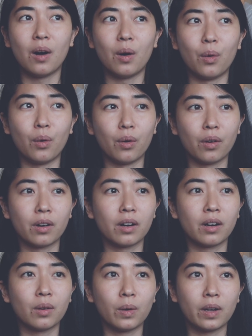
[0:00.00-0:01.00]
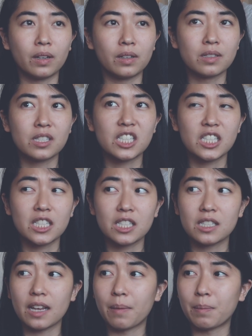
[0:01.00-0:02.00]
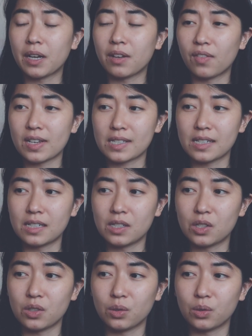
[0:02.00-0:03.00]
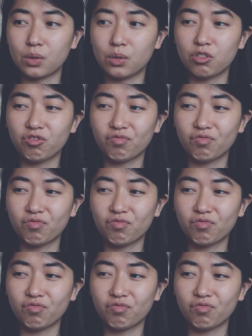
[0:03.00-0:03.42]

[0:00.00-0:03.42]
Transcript: or what else am I invested into?